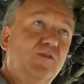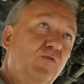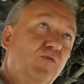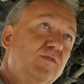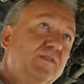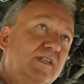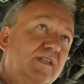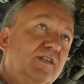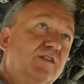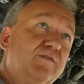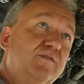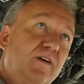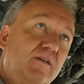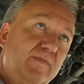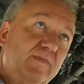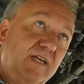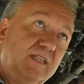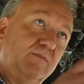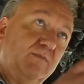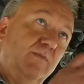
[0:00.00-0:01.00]
Basically, we
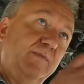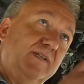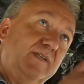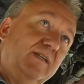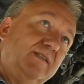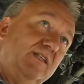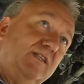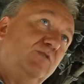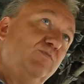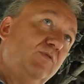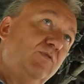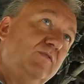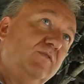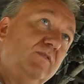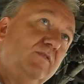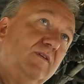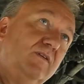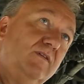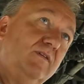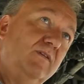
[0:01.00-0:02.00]
start with a visual
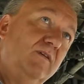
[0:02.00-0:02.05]
inspection.